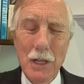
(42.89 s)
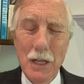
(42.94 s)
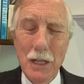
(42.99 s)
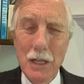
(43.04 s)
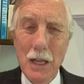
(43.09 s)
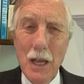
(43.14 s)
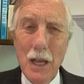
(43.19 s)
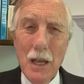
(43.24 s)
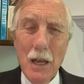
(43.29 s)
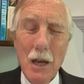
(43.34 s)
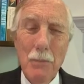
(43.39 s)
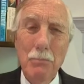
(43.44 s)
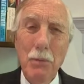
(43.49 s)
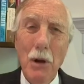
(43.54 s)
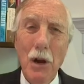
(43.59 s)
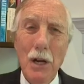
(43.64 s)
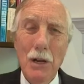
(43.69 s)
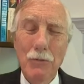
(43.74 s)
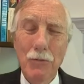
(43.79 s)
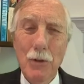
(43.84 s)
And
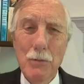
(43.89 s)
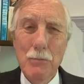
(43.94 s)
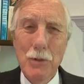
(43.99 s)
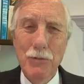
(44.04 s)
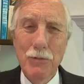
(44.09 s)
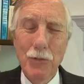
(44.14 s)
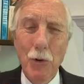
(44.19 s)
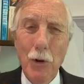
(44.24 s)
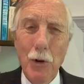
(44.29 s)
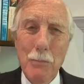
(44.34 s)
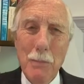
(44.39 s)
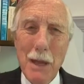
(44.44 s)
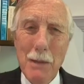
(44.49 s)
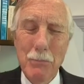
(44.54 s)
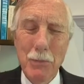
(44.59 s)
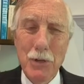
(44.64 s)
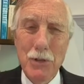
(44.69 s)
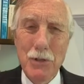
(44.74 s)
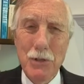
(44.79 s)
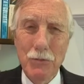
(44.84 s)
apart from the 4
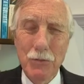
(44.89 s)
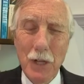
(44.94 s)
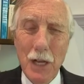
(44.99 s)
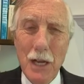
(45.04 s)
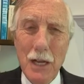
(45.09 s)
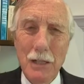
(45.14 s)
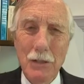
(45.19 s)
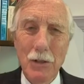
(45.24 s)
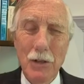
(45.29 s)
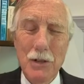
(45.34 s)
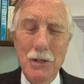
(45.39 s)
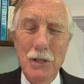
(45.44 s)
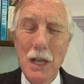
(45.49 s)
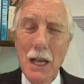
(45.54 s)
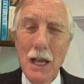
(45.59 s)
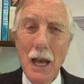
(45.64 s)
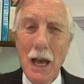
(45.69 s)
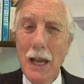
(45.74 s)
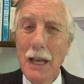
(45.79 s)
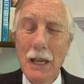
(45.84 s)
members of Congress,
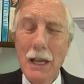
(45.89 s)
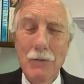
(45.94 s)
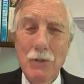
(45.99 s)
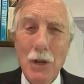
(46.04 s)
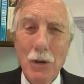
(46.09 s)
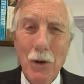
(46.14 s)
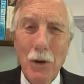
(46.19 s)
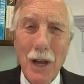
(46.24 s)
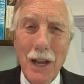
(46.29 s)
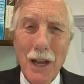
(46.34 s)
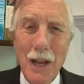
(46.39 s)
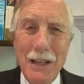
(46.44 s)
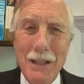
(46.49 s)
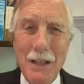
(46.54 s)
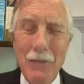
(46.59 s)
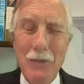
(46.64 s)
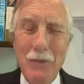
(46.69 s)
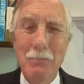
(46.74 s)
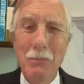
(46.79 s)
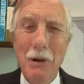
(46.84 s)
I have no
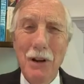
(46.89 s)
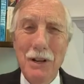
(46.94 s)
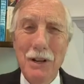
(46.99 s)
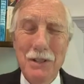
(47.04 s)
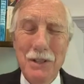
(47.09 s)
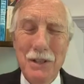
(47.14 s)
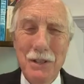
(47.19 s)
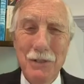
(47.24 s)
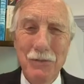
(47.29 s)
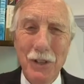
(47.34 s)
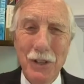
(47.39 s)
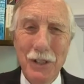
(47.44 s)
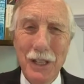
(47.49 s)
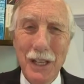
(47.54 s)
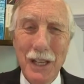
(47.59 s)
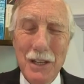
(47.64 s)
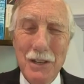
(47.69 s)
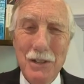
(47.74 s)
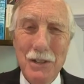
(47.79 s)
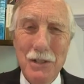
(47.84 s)
idea of the partisan
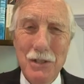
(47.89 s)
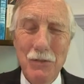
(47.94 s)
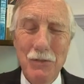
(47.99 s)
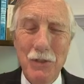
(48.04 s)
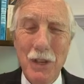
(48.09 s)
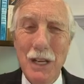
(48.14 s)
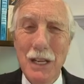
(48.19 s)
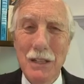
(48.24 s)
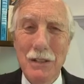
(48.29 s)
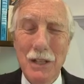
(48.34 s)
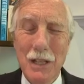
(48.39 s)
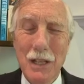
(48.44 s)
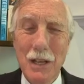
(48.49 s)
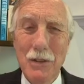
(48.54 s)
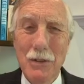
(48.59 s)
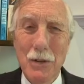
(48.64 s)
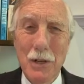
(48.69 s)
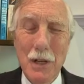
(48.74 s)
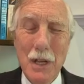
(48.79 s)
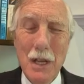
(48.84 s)
affiliations of any of the
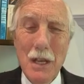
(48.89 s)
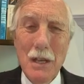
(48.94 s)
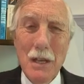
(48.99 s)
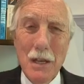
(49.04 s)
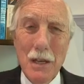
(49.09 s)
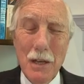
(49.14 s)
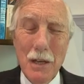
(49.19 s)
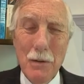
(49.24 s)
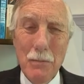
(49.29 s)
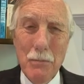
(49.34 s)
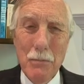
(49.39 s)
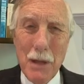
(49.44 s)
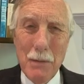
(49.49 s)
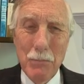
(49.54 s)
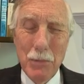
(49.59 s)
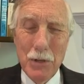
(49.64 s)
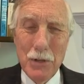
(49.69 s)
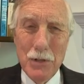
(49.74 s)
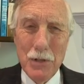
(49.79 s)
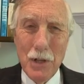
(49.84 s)
other
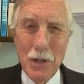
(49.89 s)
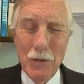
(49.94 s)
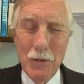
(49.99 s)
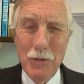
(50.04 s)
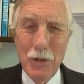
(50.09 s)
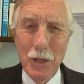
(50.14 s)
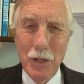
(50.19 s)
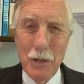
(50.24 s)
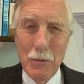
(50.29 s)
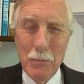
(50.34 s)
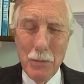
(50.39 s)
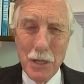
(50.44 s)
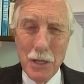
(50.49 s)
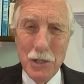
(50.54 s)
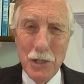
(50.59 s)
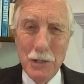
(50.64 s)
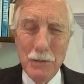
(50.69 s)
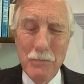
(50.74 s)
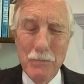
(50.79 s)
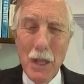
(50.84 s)
members of the
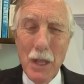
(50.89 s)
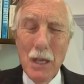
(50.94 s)
commission.